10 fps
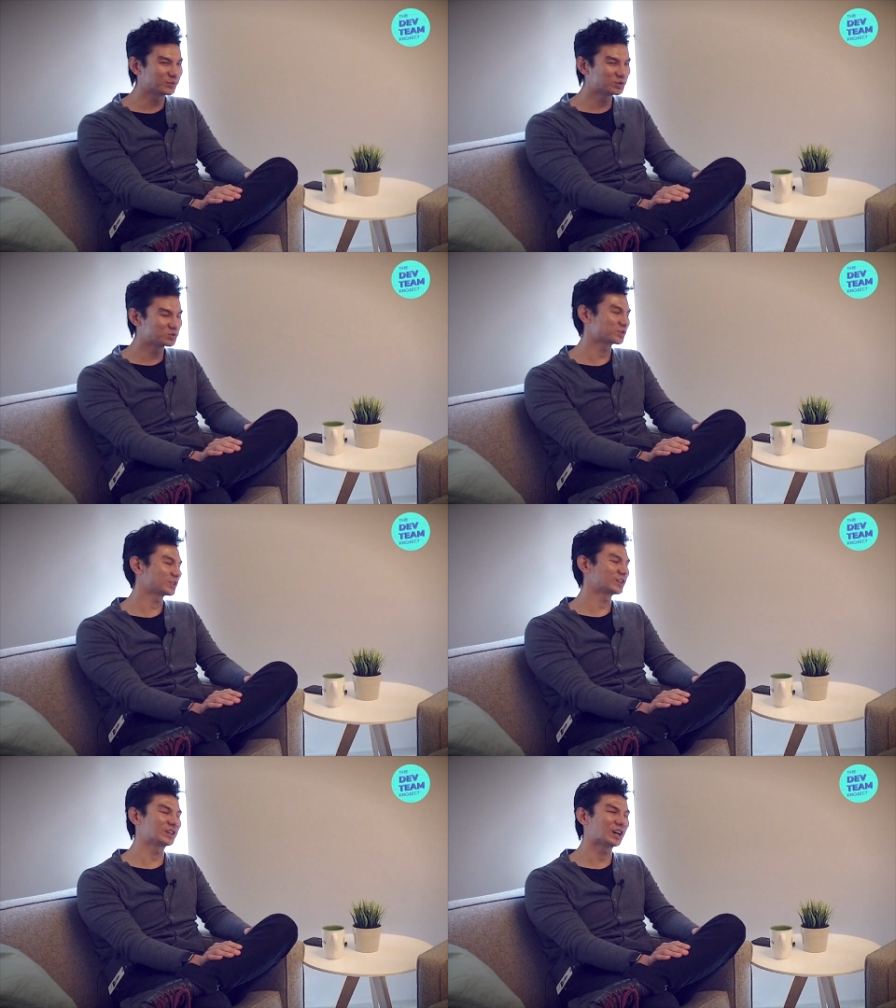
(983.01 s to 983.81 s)

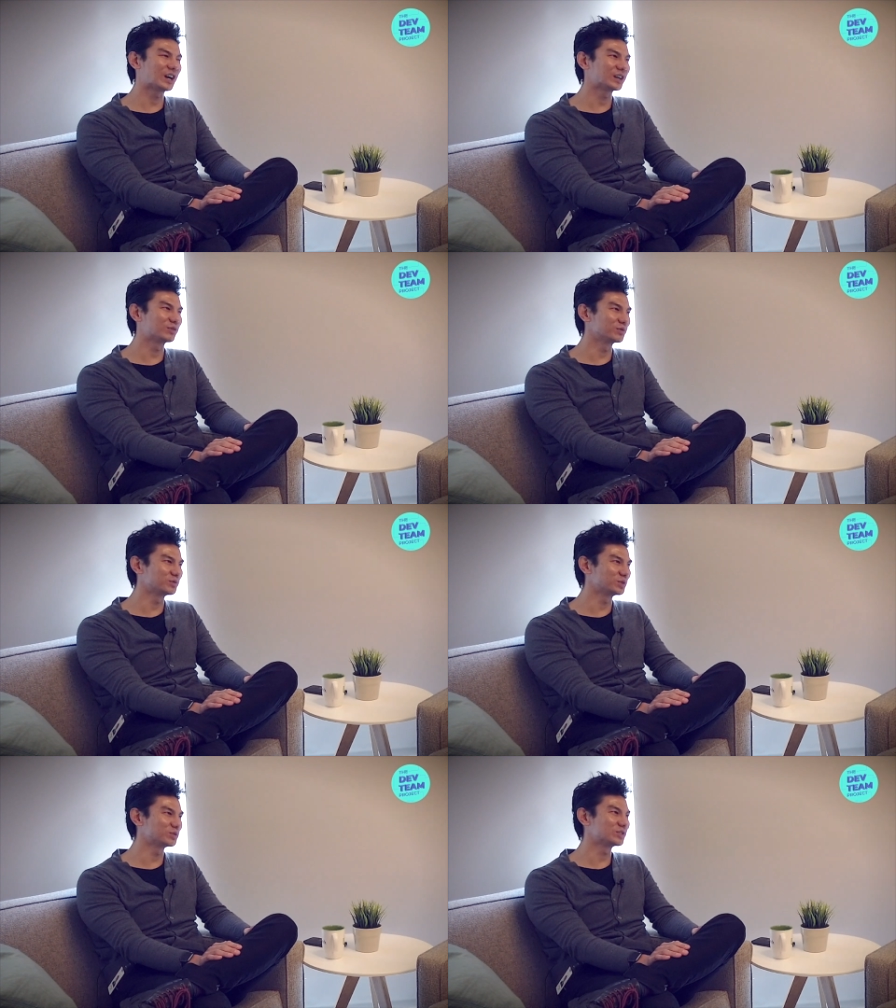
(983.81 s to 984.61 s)
Usually I
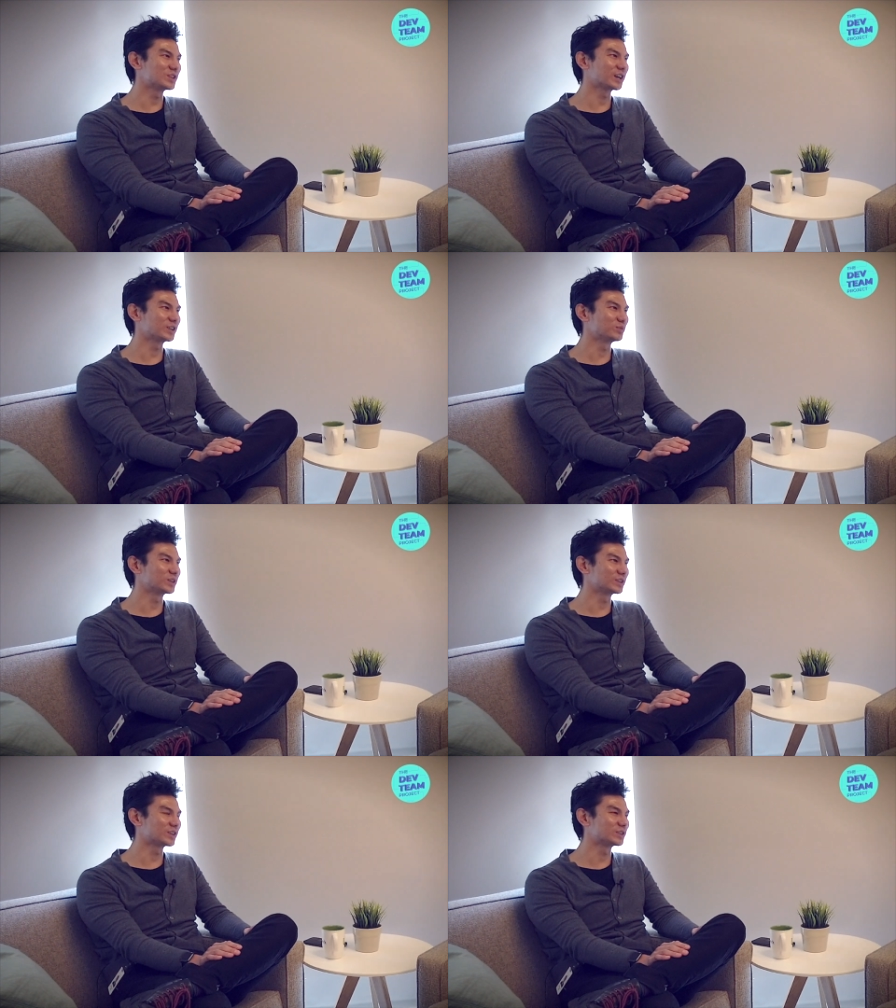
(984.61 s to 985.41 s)
review the
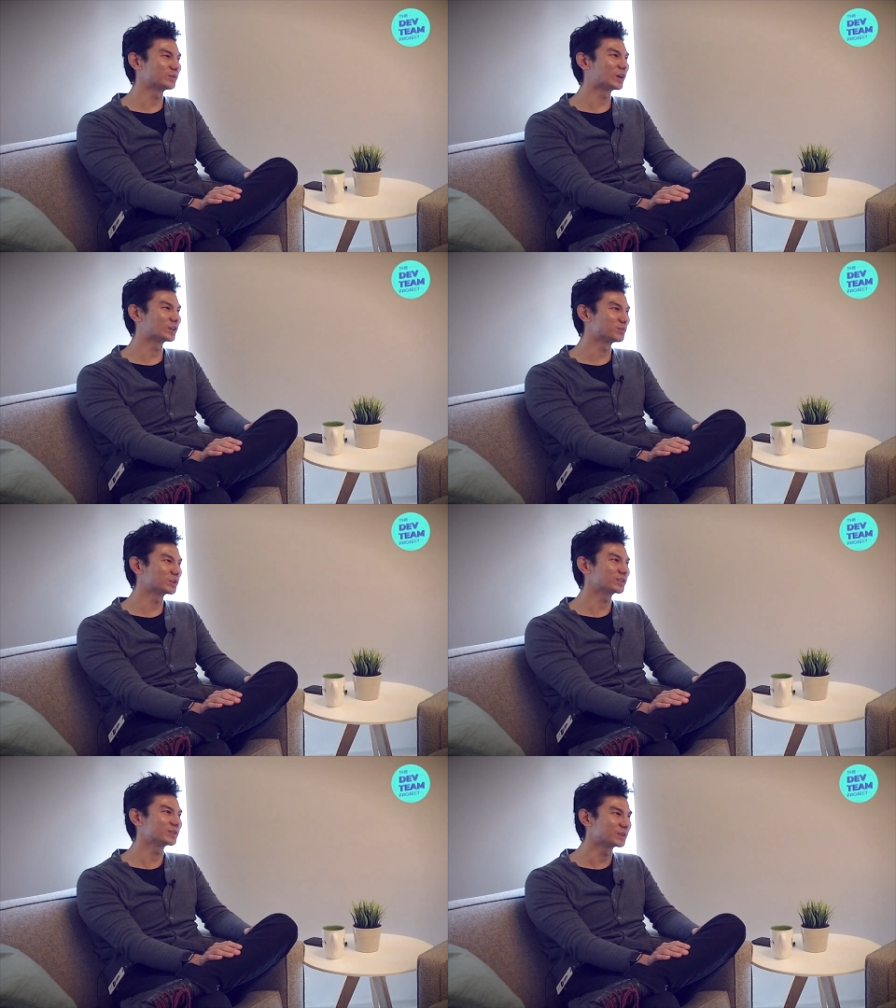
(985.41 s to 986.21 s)
document on a
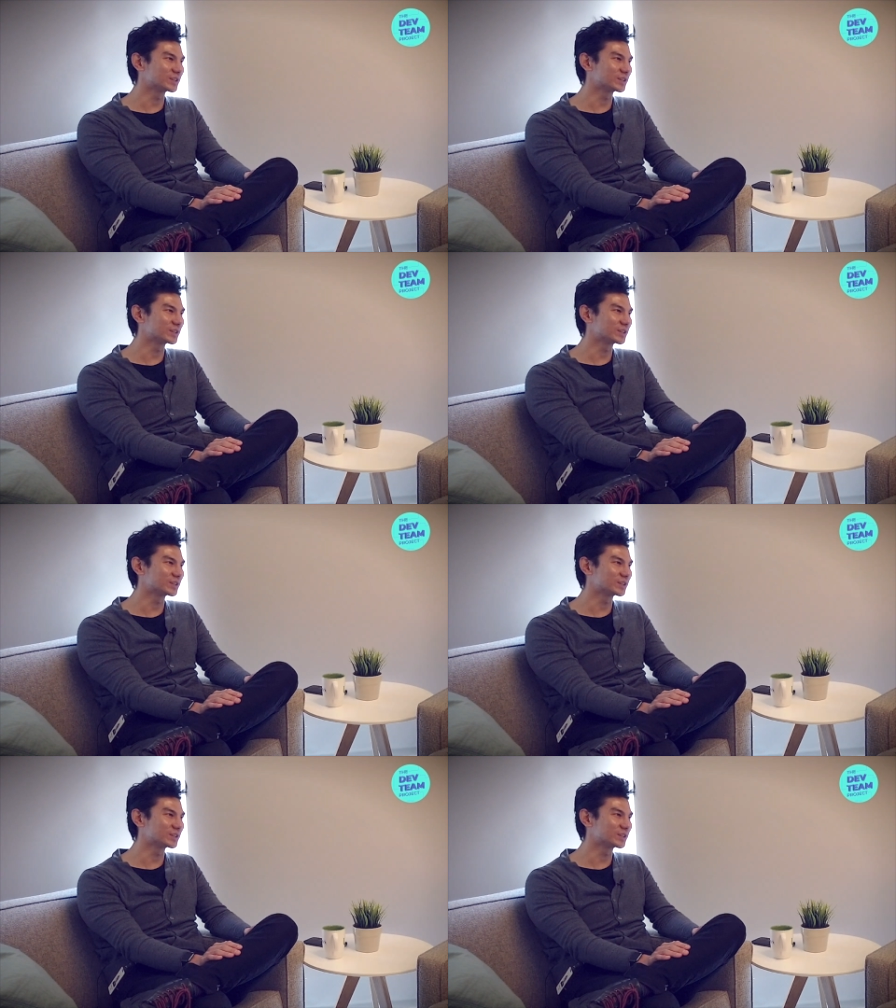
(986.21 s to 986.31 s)
monthly